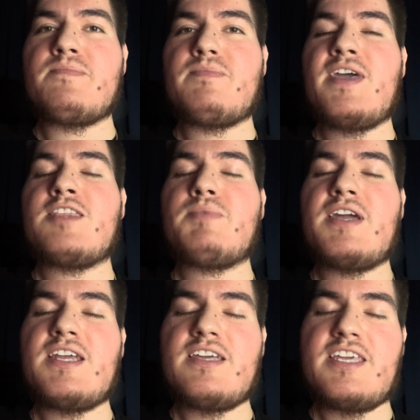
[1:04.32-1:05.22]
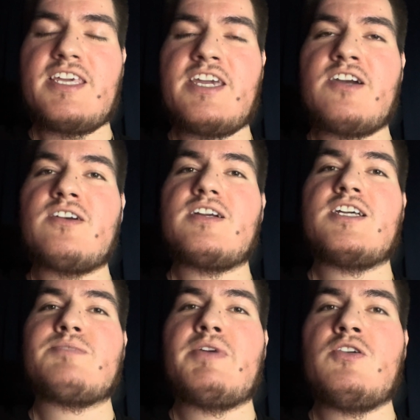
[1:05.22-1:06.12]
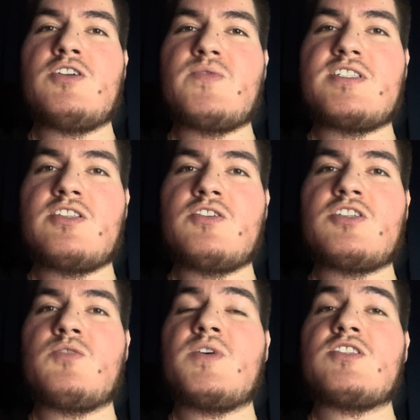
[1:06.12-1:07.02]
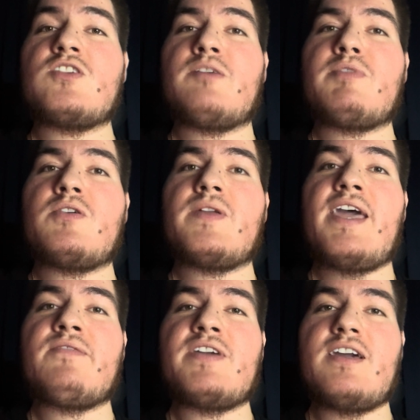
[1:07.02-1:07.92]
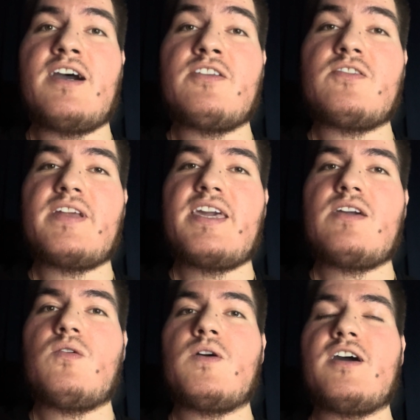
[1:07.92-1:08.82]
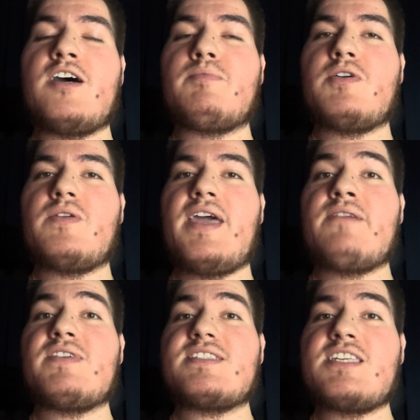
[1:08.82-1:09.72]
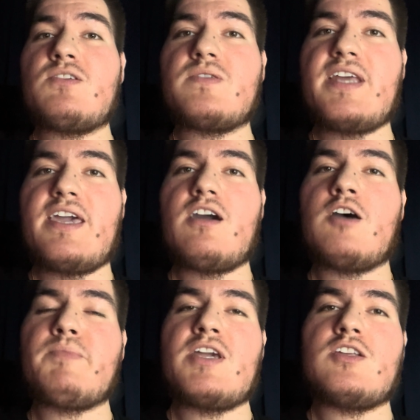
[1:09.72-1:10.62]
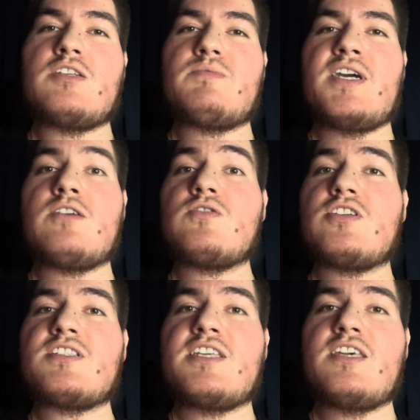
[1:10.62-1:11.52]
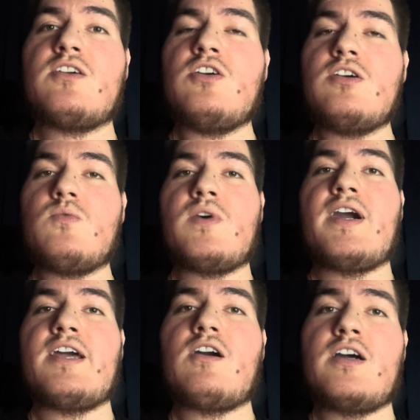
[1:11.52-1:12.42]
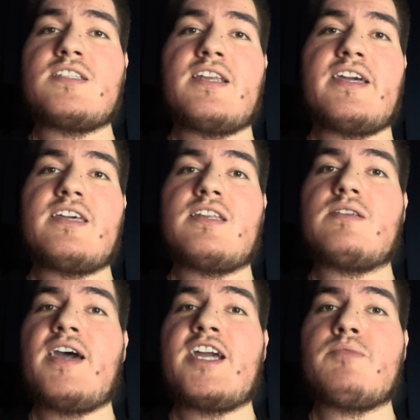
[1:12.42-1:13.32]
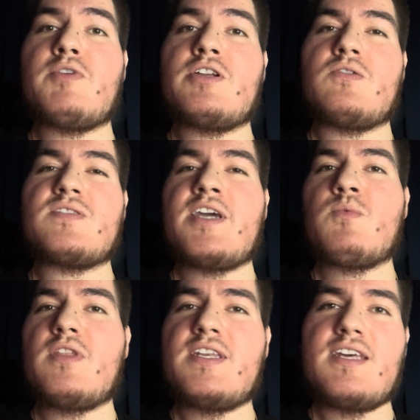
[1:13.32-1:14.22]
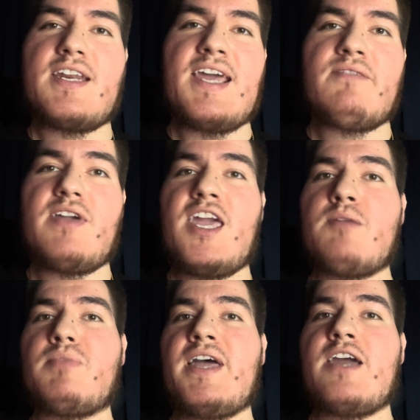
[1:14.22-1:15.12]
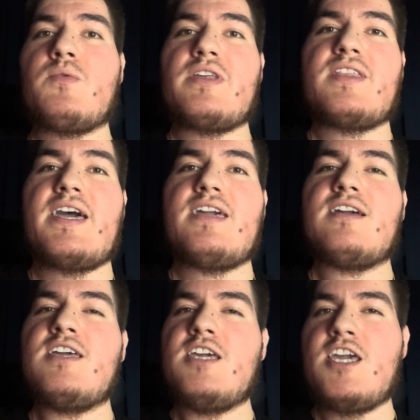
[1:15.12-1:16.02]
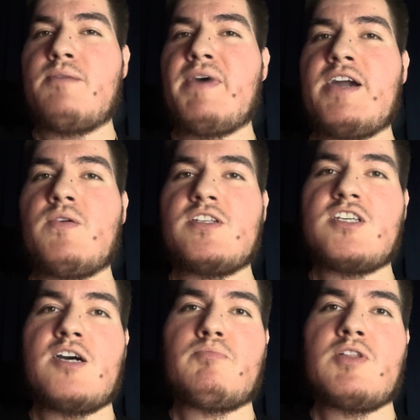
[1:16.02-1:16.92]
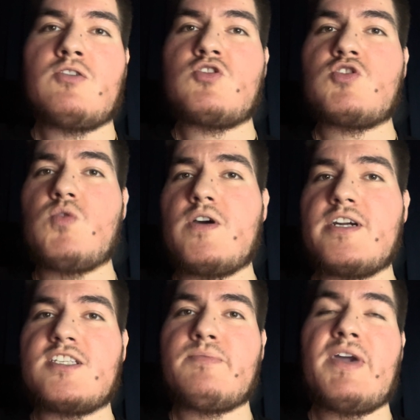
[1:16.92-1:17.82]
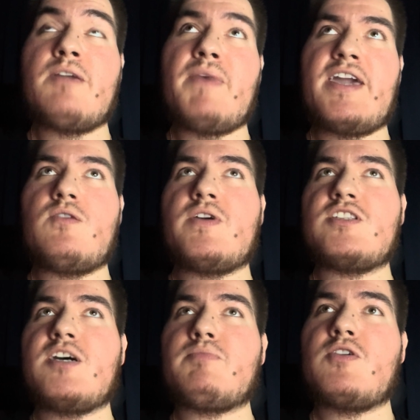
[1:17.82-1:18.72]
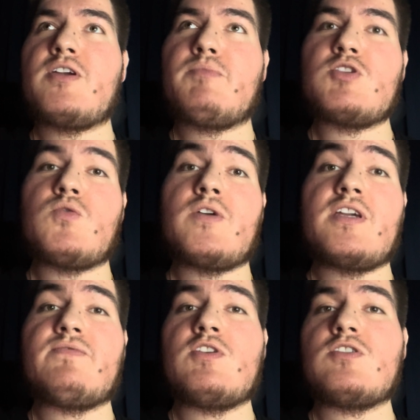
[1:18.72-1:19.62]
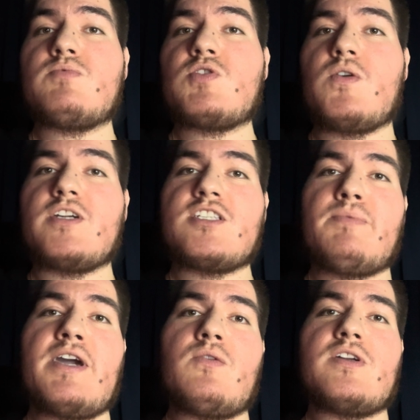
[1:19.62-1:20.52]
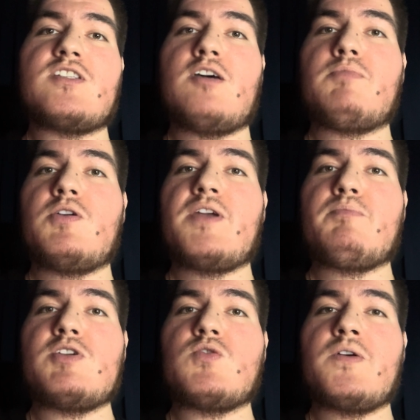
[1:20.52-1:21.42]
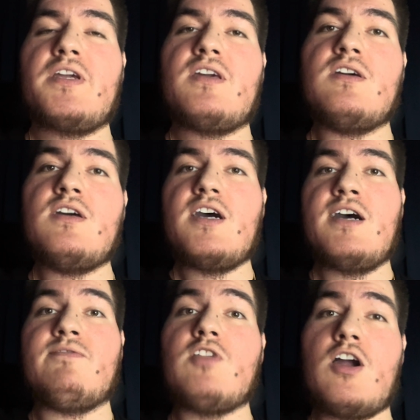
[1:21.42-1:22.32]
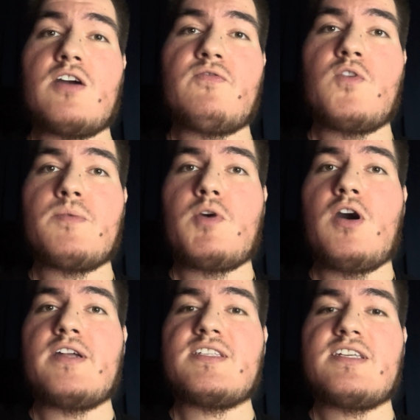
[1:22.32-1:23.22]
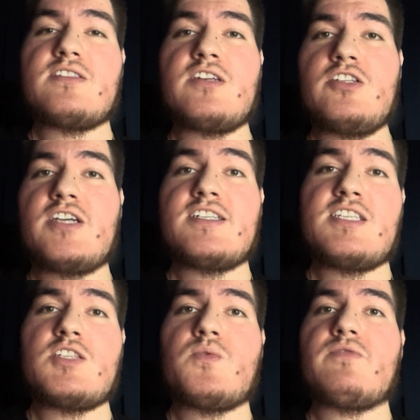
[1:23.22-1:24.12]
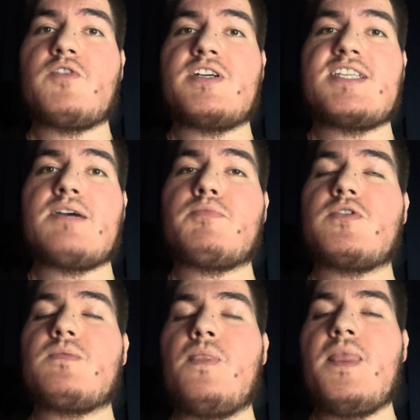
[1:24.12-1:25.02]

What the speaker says: at the beginning of the year, my New Year's resolution was to upload every other day or upload every single day on my YouTube channel and just see what kind of content I can produce. I really didn't have a game plan with like, am I going to upload shorts? Am I going to upload a majority of YouTube shorts? Am I going to upload a majority of longer form content such as this one, for example?